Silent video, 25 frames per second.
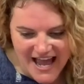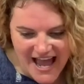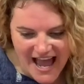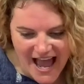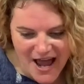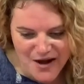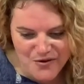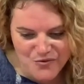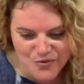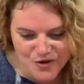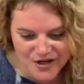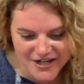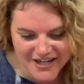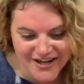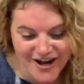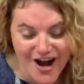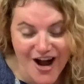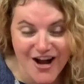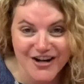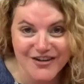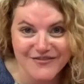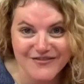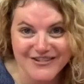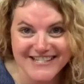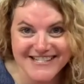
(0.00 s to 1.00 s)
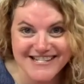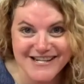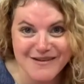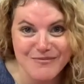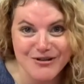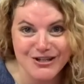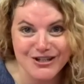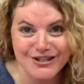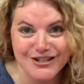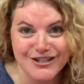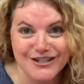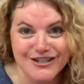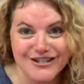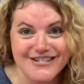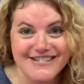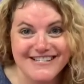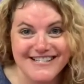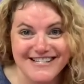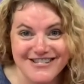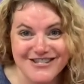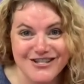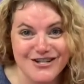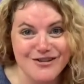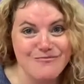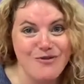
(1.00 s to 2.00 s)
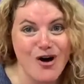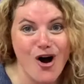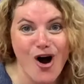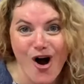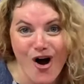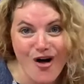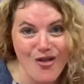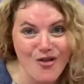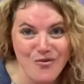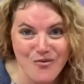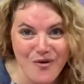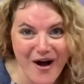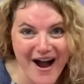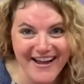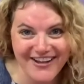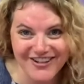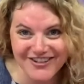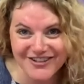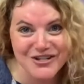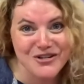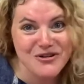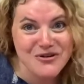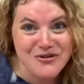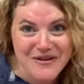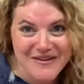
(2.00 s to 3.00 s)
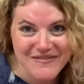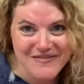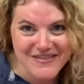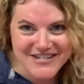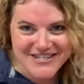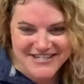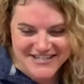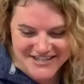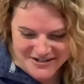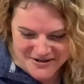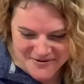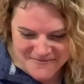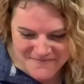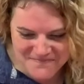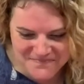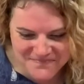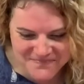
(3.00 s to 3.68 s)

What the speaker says: and working on our vestibular system all the while. Who even knew?